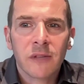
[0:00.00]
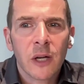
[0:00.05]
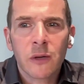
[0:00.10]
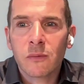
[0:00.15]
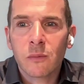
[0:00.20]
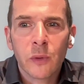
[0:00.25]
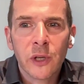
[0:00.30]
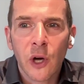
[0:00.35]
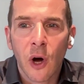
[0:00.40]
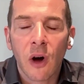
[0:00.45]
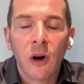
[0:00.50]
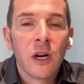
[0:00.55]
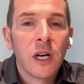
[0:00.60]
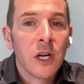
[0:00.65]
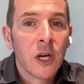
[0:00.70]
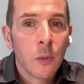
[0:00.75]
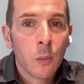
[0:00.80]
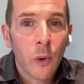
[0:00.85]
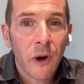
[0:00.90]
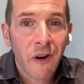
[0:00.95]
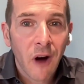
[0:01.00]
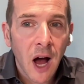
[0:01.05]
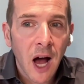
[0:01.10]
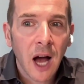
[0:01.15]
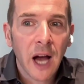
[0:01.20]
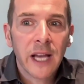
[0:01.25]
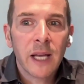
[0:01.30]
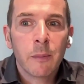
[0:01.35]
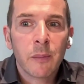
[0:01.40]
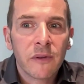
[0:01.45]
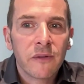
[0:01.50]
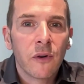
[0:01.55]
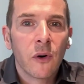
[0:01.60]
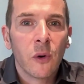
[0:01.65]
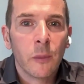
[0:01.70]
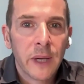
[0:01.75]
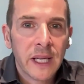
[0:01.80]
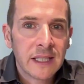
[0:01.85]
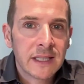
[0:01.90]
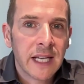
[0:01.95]
we're not. We're a high
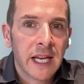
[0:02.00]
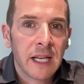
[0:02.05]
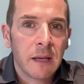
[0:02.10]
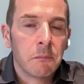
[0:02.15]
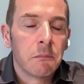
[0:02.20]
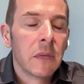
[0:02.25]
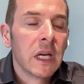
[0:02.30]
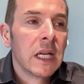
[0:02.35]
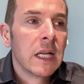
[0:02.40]
performing team.